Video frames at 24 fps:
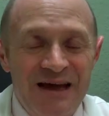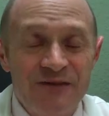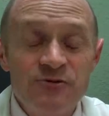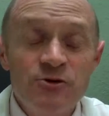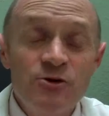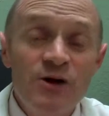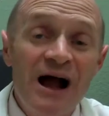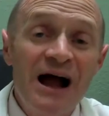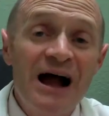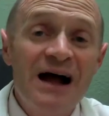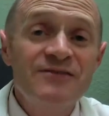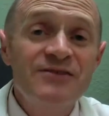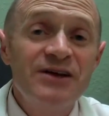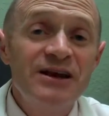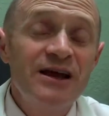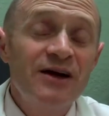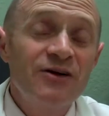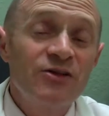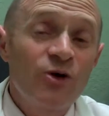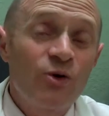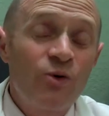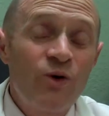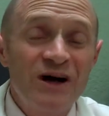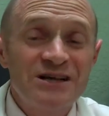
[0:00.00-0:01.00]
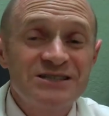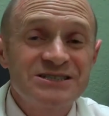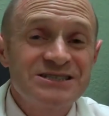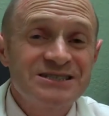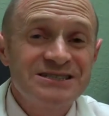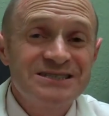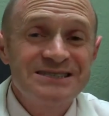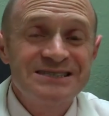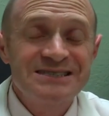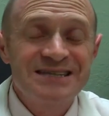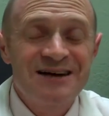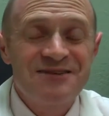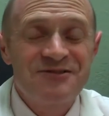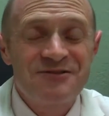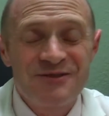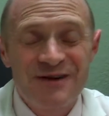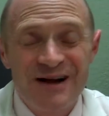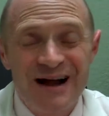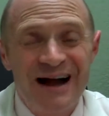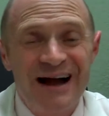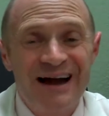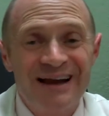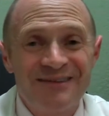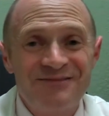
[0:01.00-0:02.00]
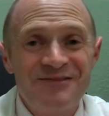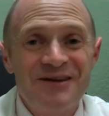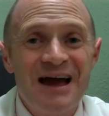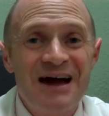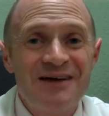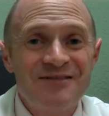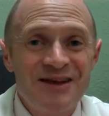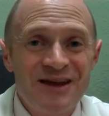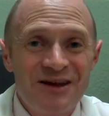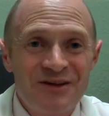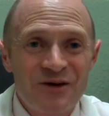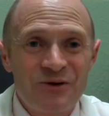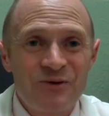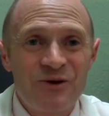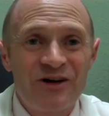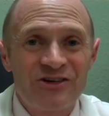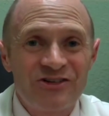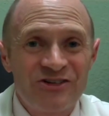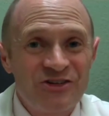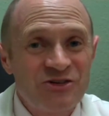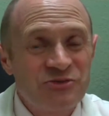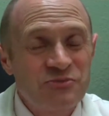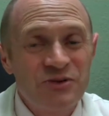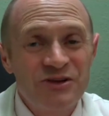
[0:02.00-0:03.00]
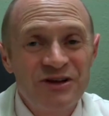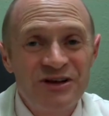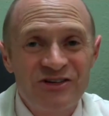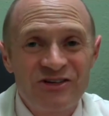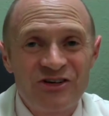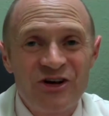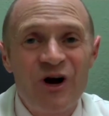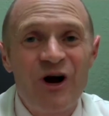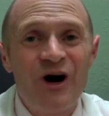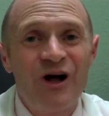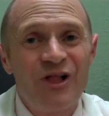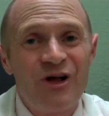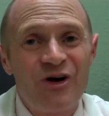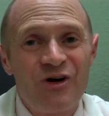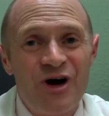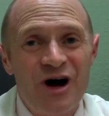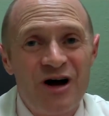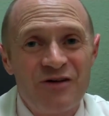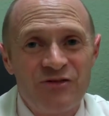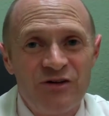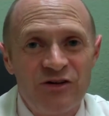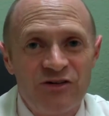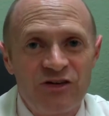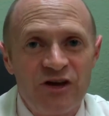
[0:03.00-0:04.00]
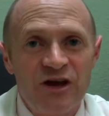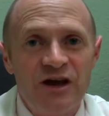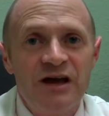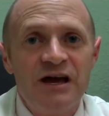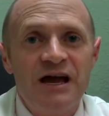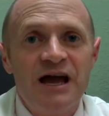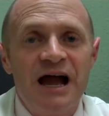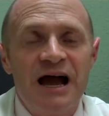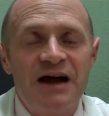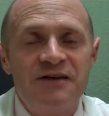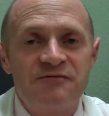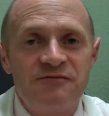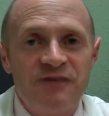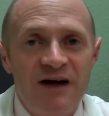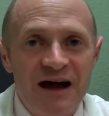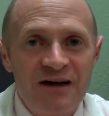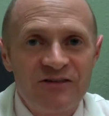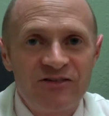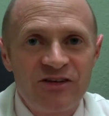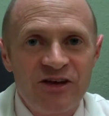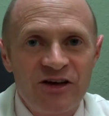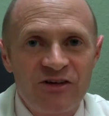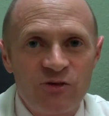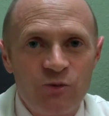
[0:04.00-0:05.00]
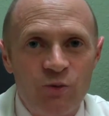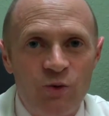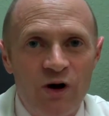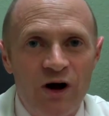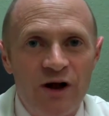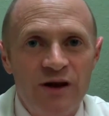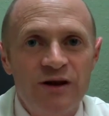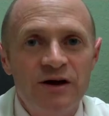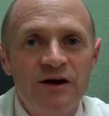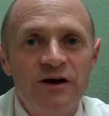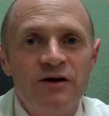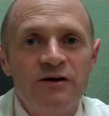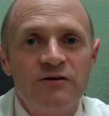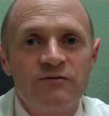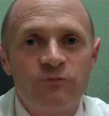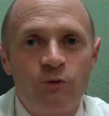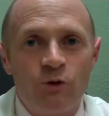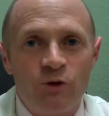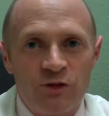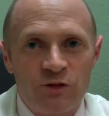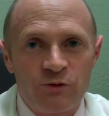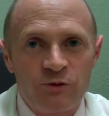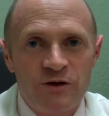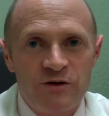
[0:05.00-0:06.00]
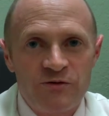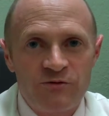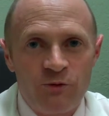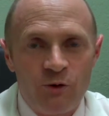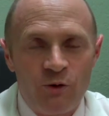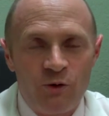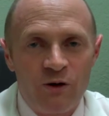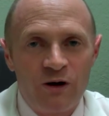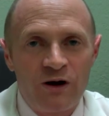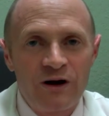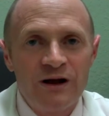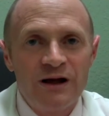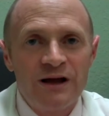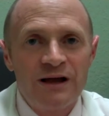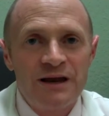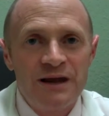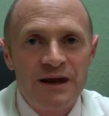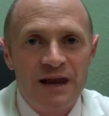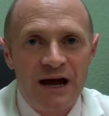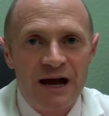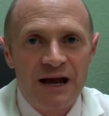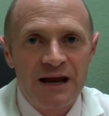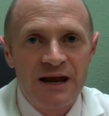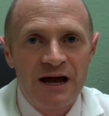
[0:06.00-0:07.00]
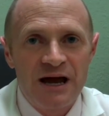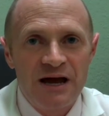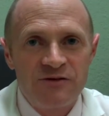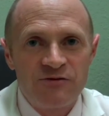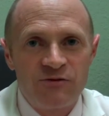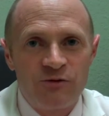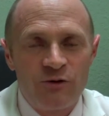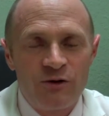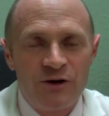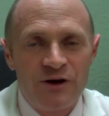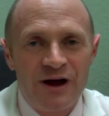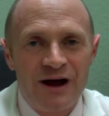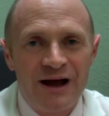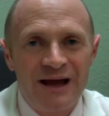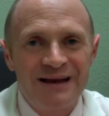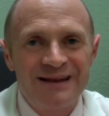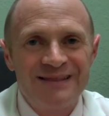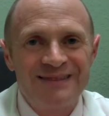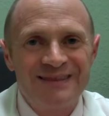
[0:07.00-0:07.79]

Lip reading: If you have any other questions, I forgot, if you have any other questions, please call our office at 561-434-9949.